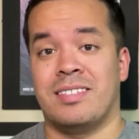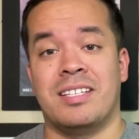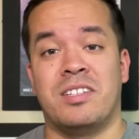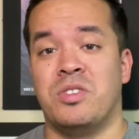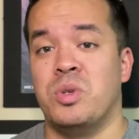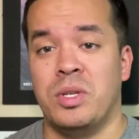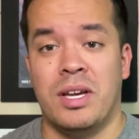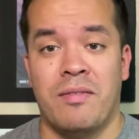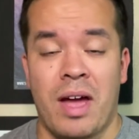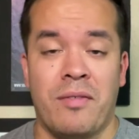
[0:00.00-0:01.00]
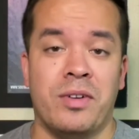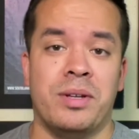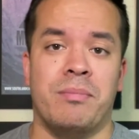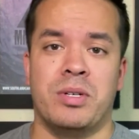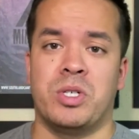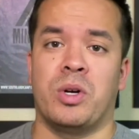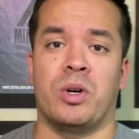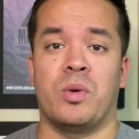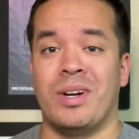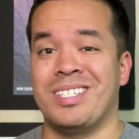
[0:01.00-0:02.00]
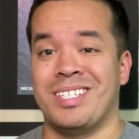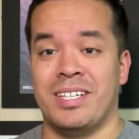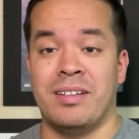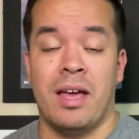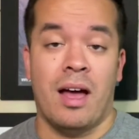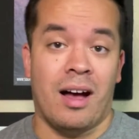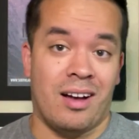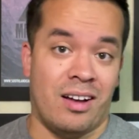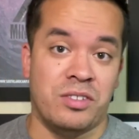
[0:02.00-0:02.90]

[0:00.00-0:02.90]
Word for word: That's the duty of every mature Christian uh,